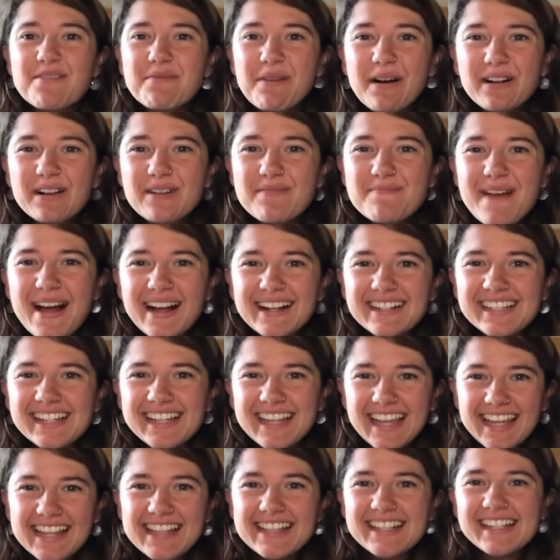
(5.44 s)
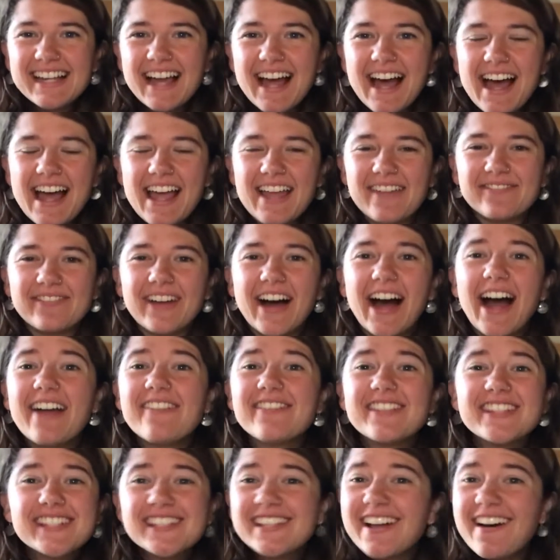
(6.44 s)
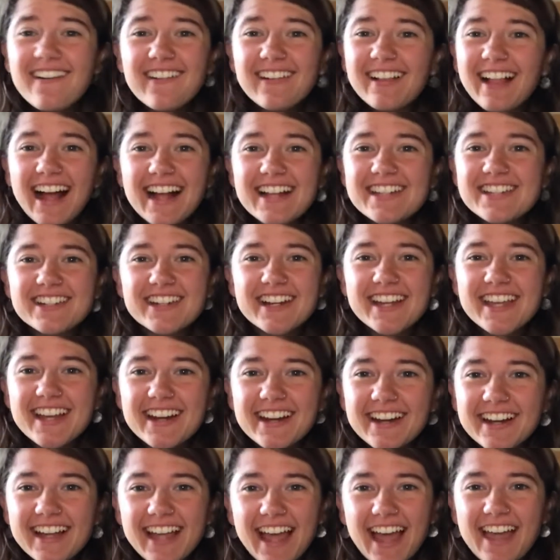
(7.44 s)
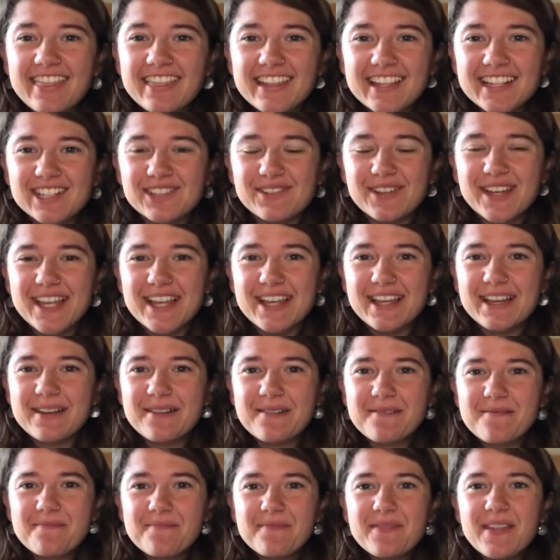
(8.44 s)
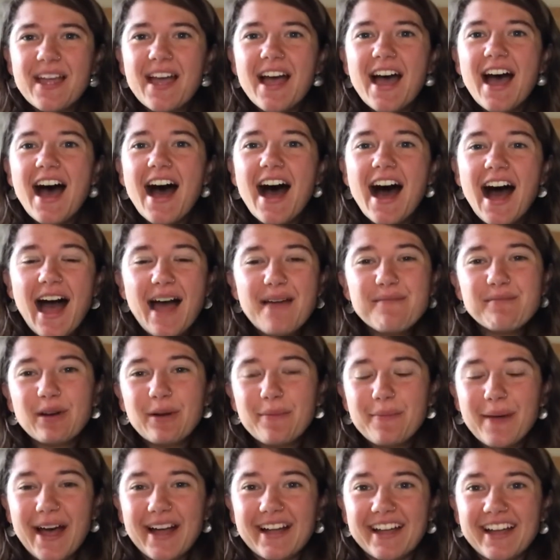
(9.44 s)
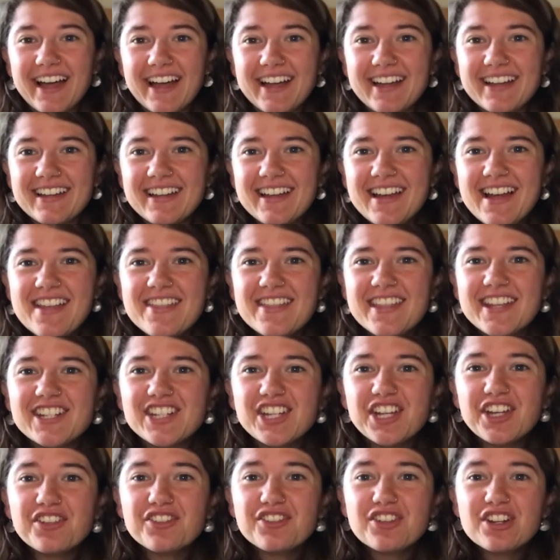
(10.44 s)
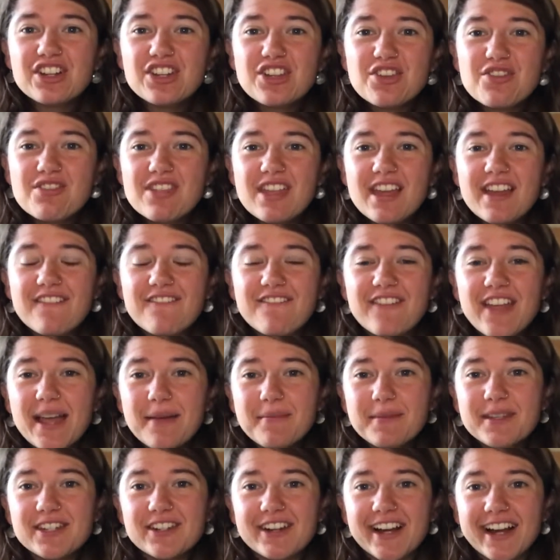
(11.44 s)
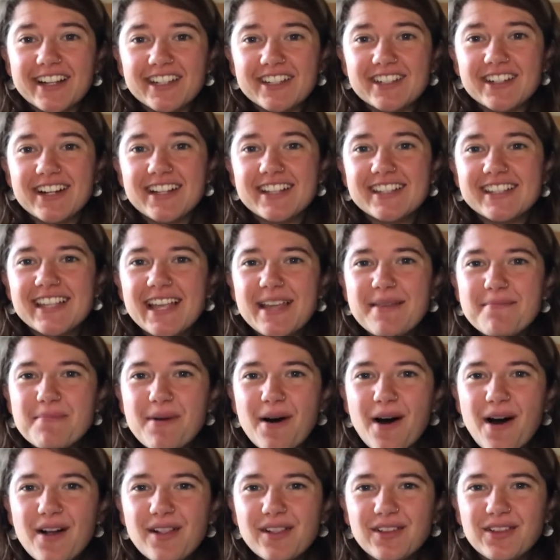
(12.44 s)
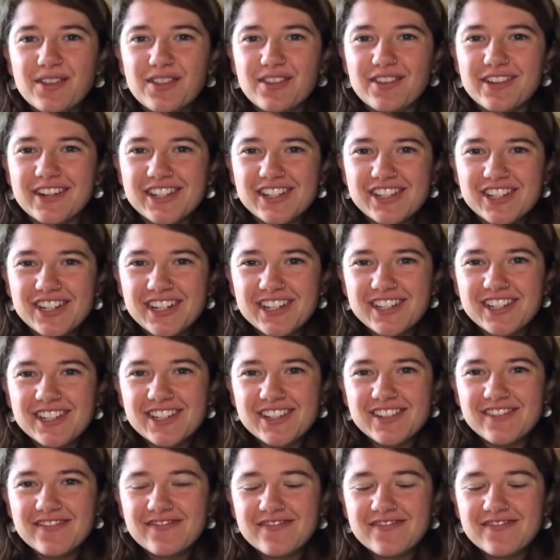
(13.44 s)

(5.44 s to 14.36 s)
welcome back to Kids Time. I'm so glad you're here again this week. I'm Rebekah, the Children, Youth, and Family Director at St. Paul Lutheran Church.